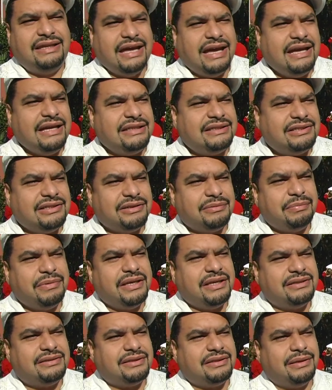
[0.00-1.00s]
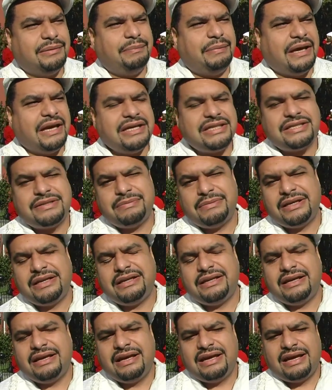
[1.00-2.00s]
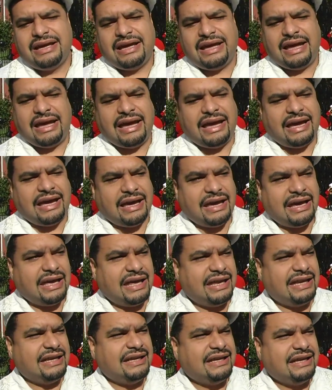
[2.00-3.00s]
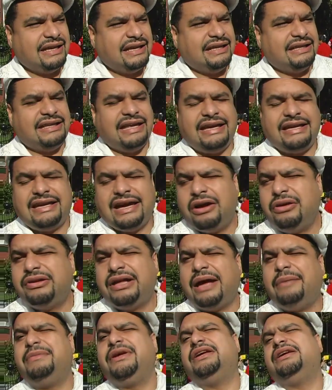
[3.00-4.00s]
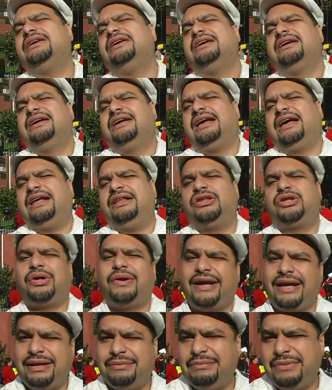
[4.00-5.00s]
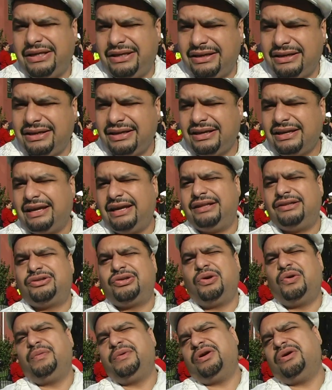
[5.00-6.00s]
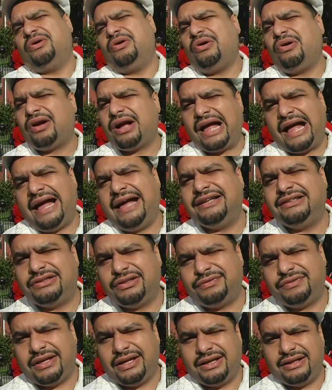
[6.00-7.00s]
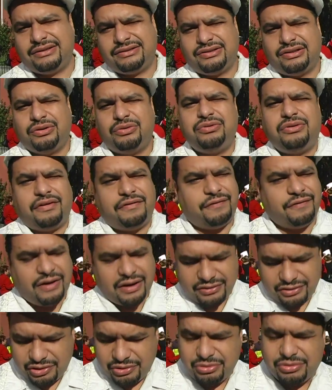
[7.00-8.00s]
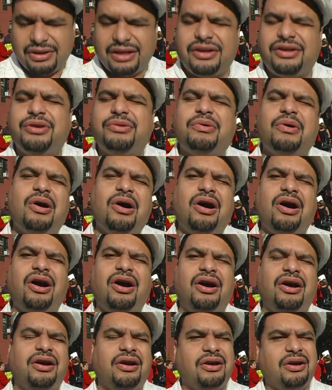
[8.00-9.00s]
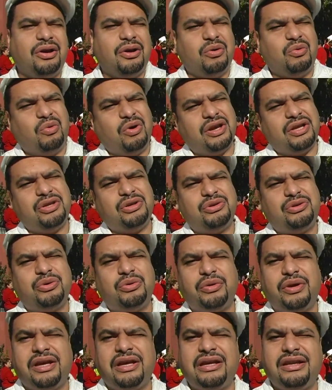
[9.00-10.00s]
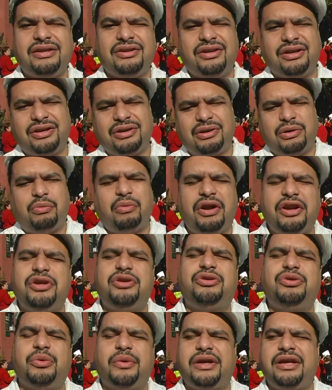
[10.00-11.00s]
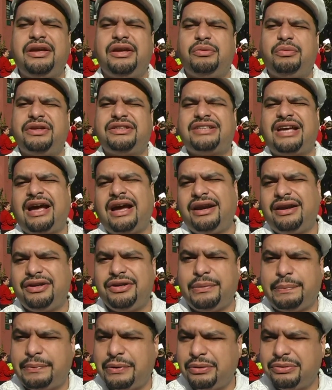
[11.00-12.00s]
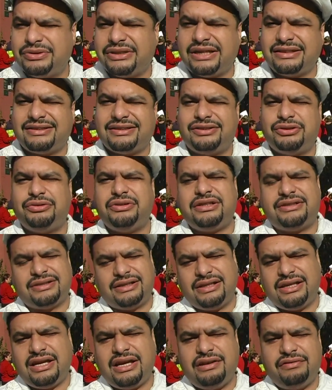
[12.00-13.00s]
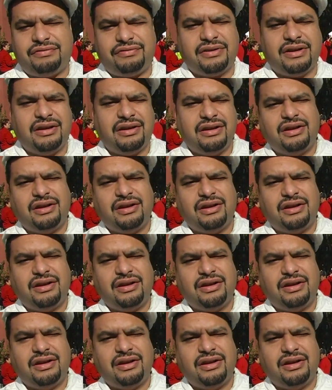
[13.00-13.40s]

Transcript: They took me into the basement, and they yelled at me and threatened me and told me all kinds of things. Who the fuck do you think you are? What are you doing in, you know, like, what are you doing here? We're tired of your protesters, you need to leave.